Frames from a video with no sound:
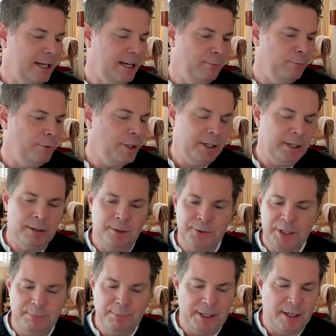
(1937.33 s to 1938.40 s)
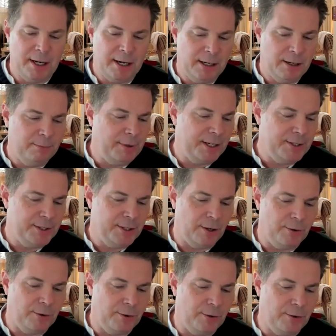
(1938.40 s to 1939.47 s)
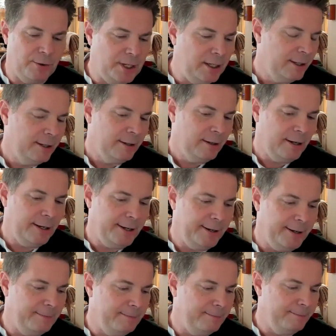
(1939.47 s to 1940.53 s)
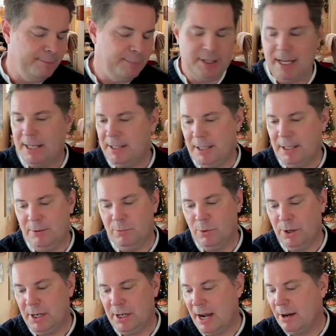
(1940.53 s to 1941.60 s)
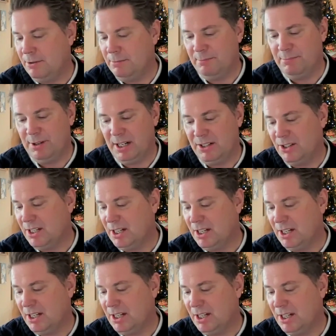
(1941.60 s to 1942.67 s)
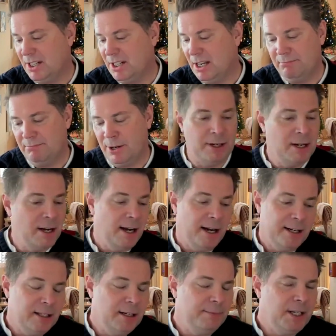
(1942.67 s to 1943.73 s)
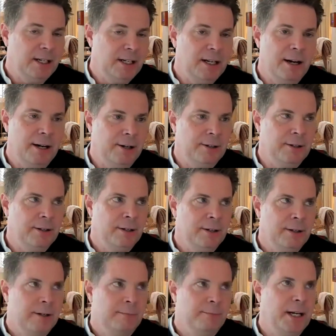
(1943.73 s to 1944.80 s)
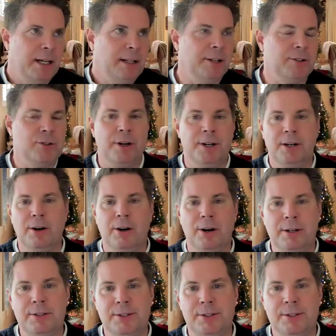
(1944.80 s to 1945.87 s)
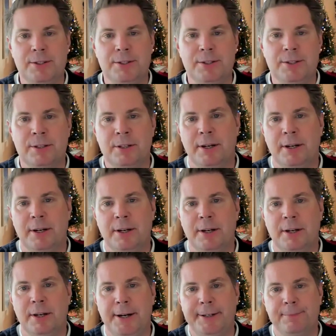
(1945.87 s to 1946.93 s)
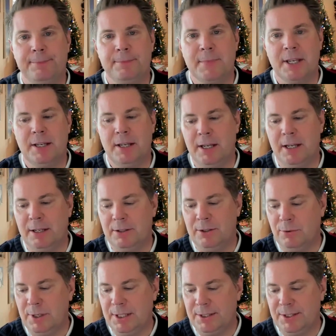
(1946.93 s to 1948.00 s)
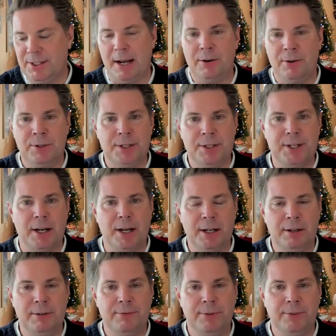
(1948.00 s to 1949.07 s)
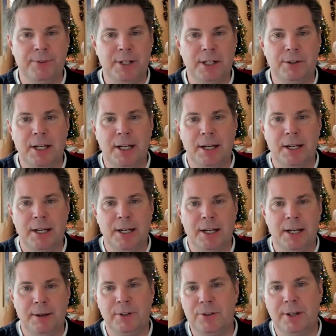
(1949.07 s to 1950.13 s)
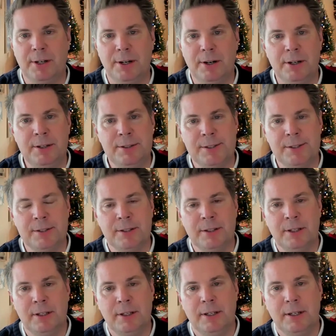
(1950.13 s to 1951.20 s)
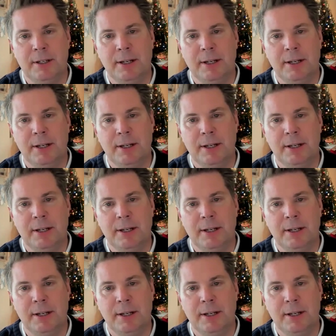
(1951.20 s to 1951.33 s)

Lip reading: I came really close to being hired by Sony, but that didn't work out. But I just kept talking to it. I ended up getting hired by Electronic Arts, and doing sound design for video games for Electronic Arts.